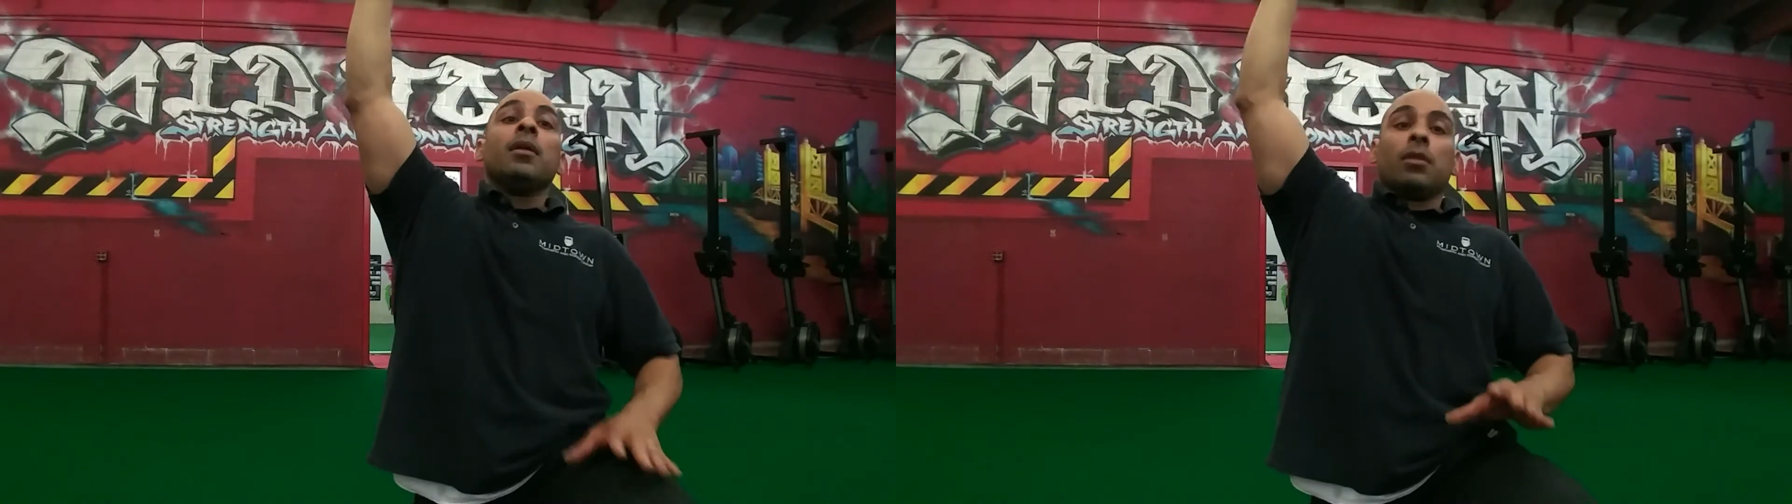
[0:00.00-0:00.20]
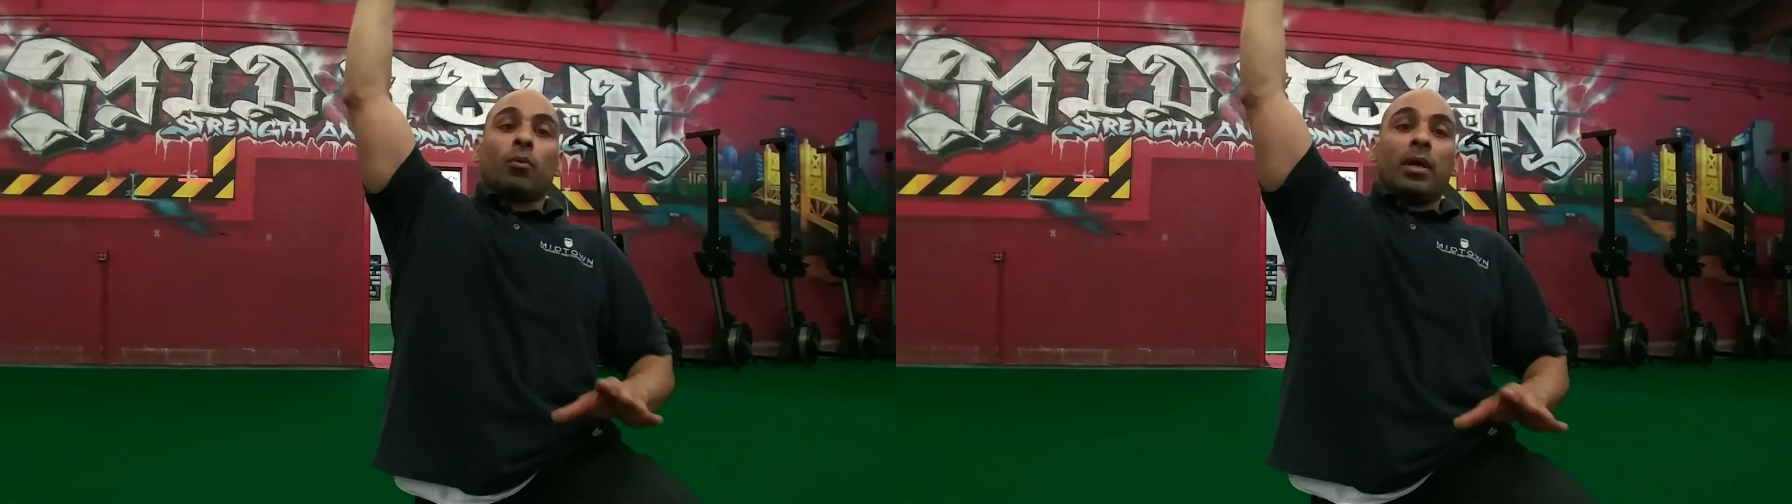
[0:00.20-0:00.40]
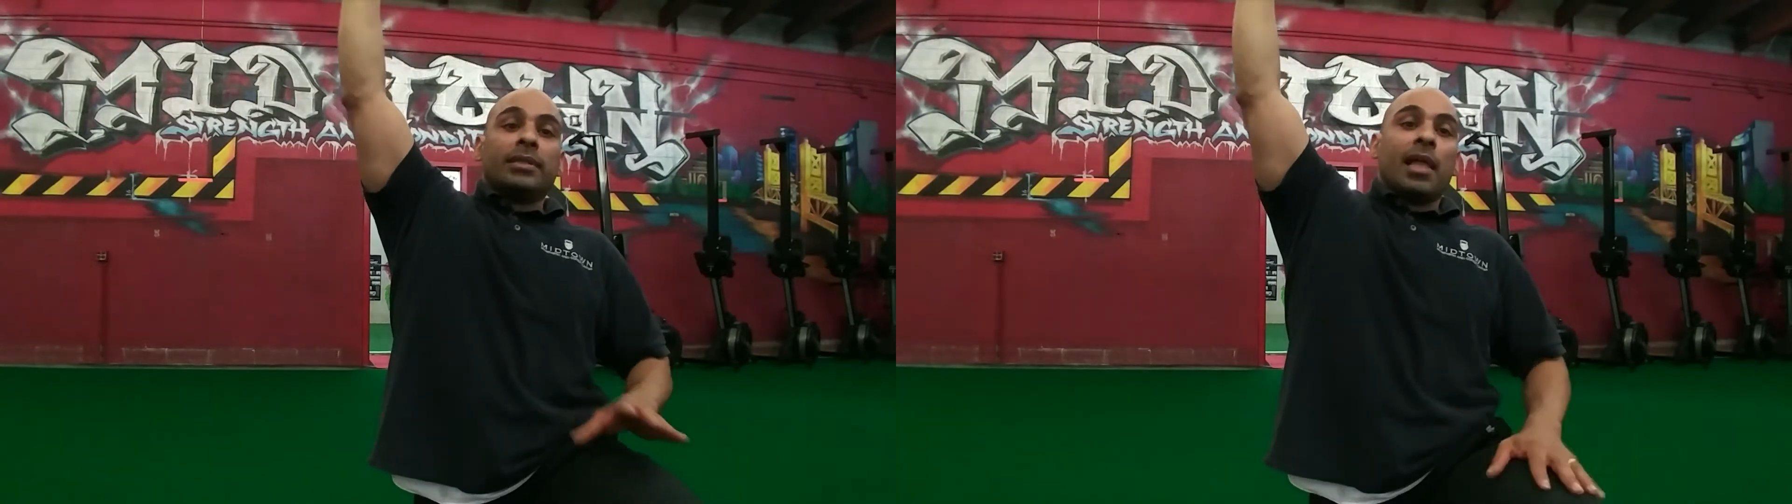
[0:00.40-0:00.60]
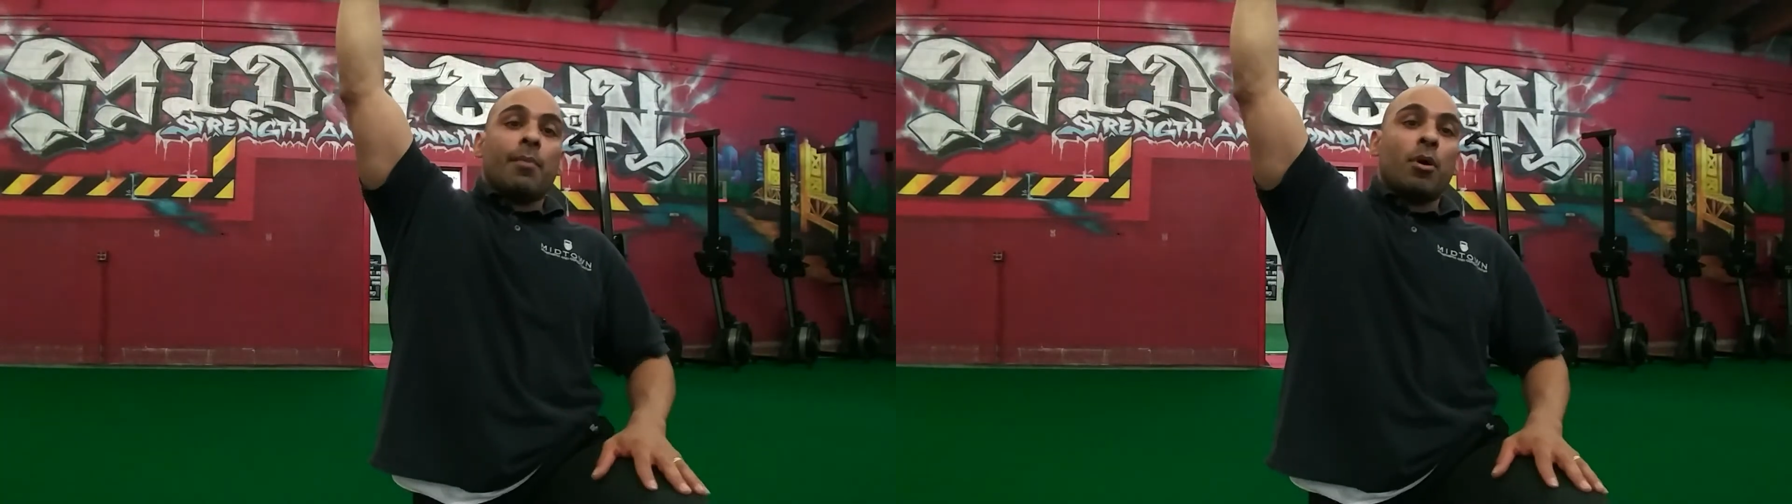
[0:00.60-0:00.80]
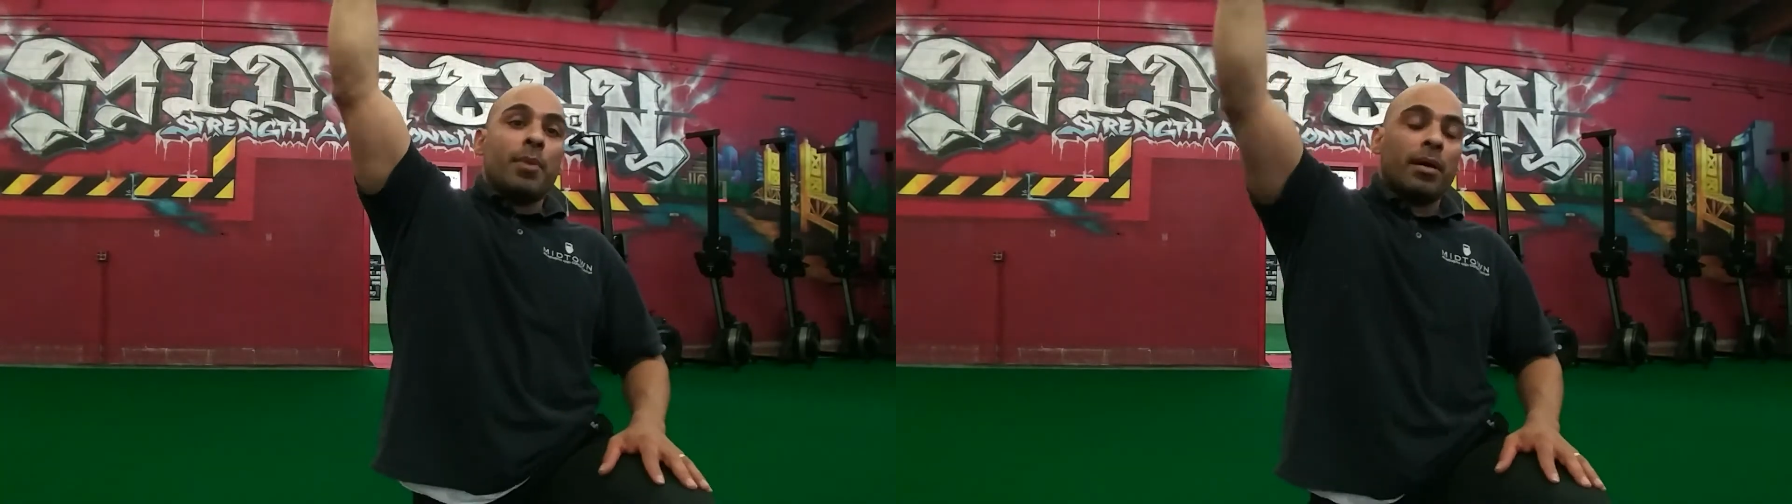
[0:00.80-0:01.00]
the rest of that
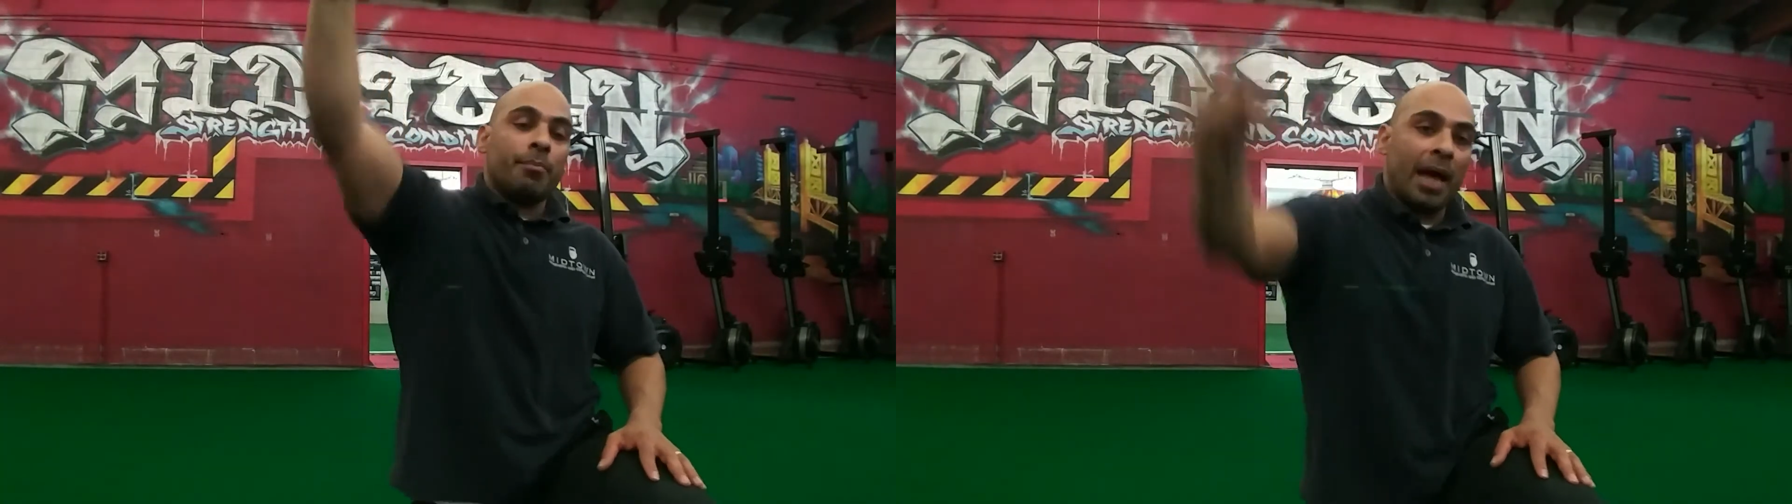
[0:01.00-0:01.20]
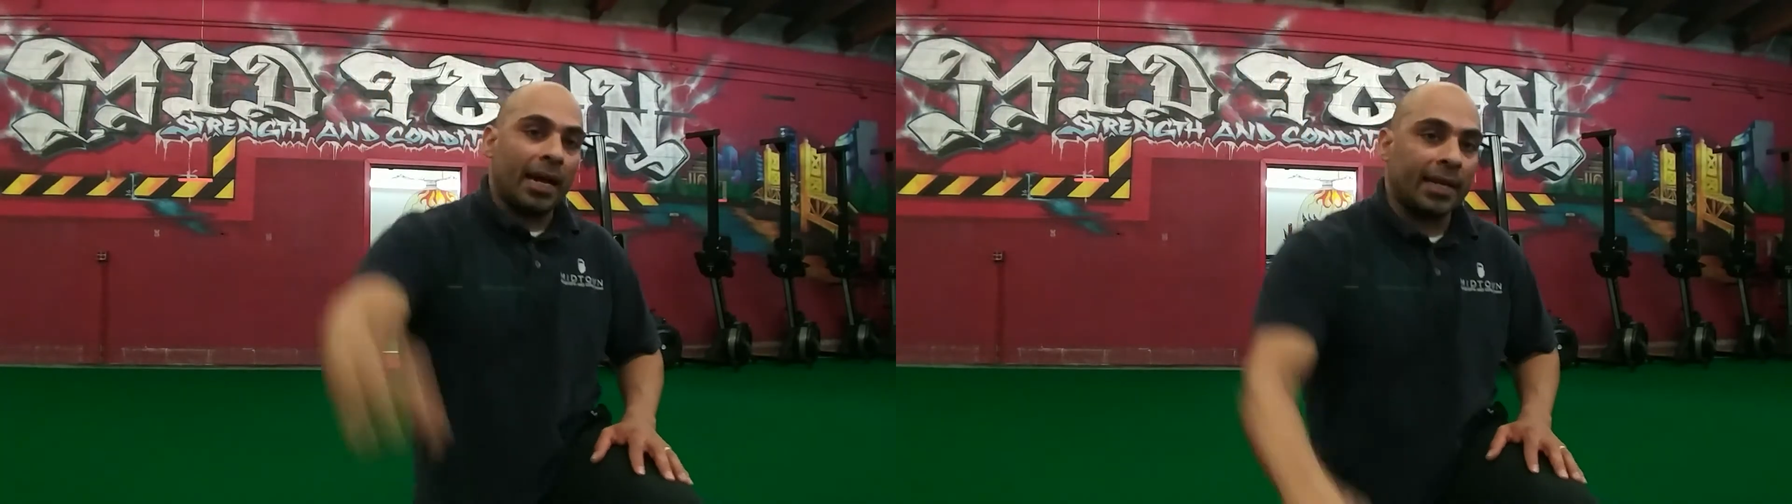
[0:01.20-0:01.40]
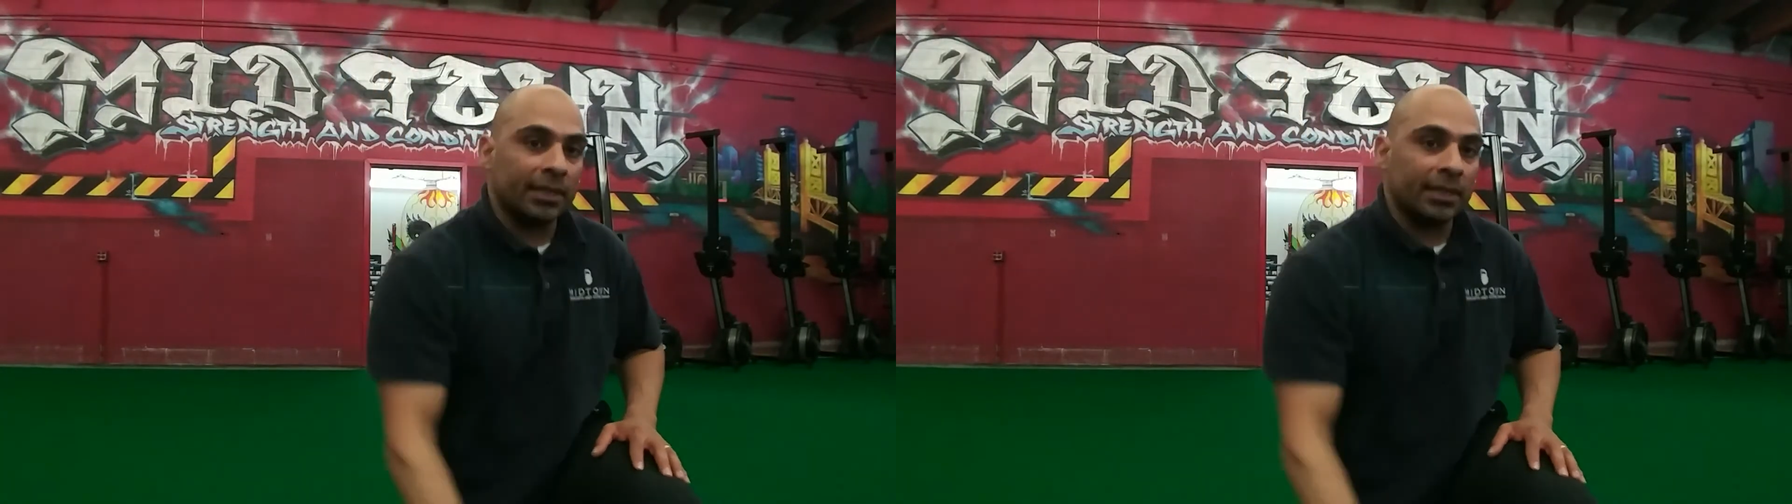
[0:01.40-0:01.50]
momentum back